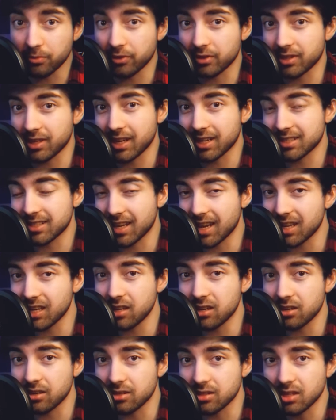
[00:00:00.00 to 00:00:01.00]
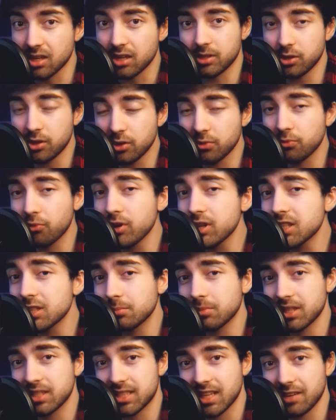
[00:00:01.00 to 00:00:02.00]
for the next 10 years, you could
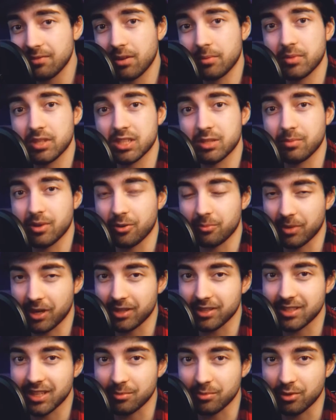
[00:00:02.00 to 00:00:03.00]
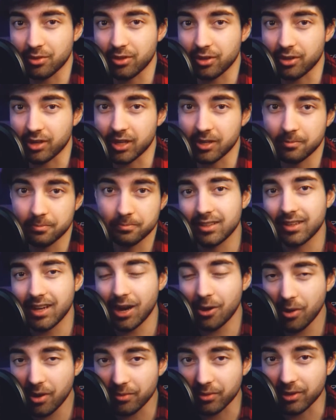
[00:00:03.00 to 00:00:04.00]
reasonably save up this amount by the time you're 30.
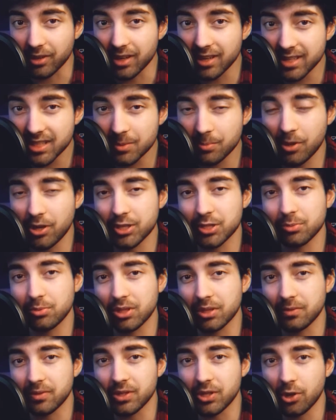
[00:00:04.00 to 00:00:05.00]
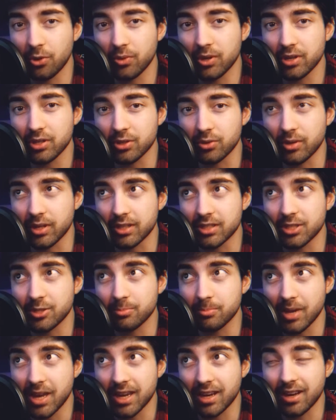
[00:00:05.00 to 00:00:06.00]
However, it is possible if you know what you're doing to
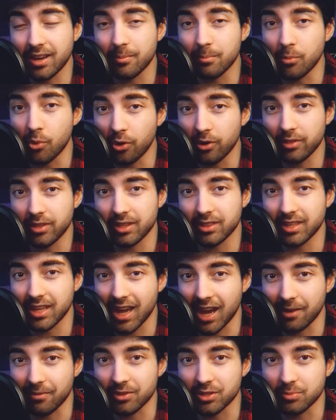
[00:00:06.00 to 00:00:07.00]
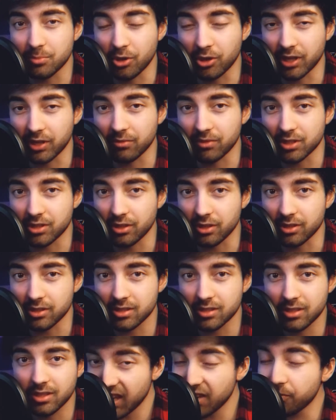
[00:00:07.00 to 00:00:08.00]
make more than the average market
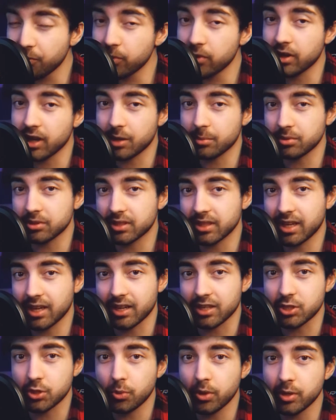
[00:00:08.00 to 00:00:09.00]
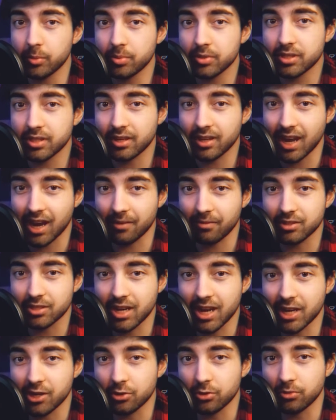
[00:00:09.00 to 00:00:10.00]
returns. If we are able to get a 20% average
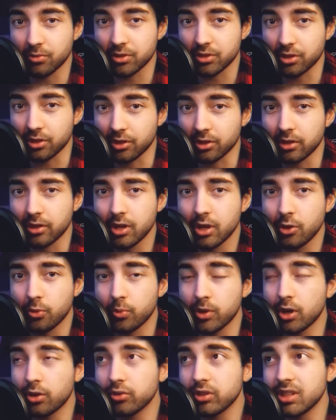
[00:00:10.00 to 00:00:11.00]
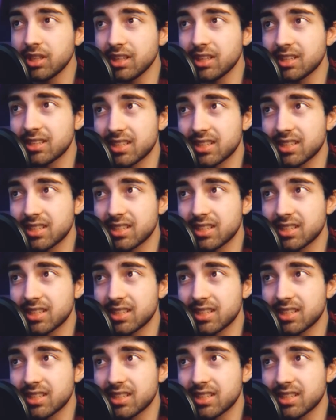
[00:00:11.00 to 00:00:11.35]
annual return, we only need to